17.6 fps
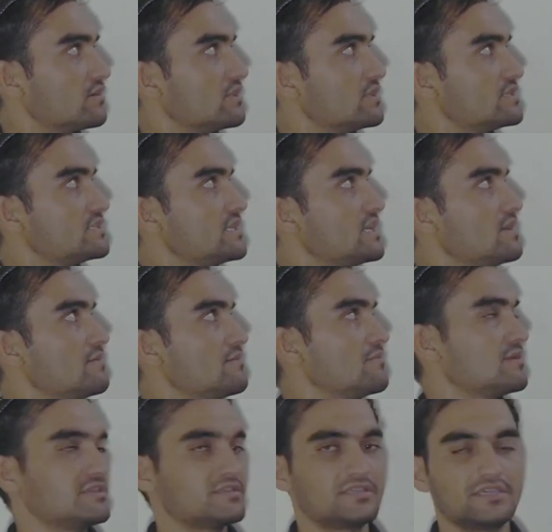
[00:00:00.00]
The
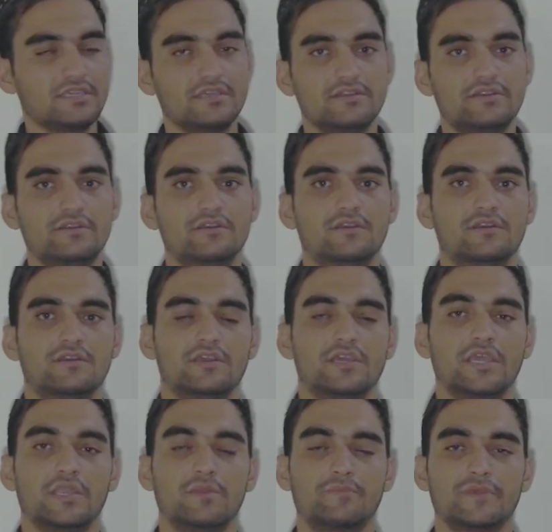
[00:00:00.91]
same is here
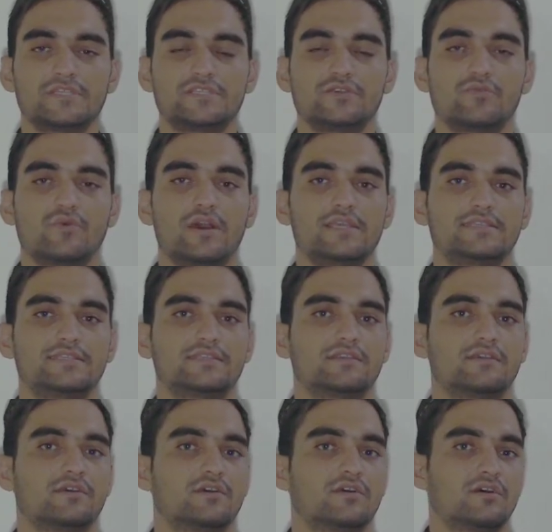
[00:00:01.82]
in passive voice.